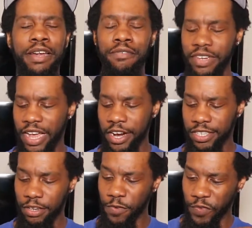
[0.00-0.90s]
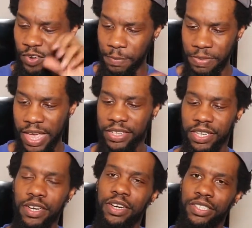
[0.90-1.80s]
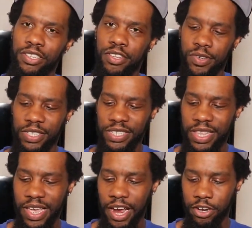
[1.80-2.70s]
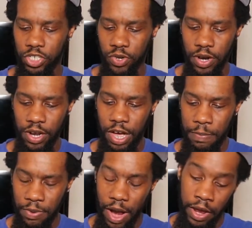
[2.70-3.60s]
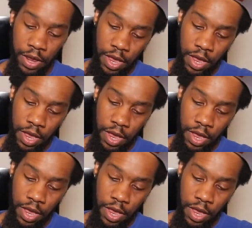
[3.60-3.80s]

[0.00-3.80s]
have dared to flip that tongue so you can see the Air Jordan upright.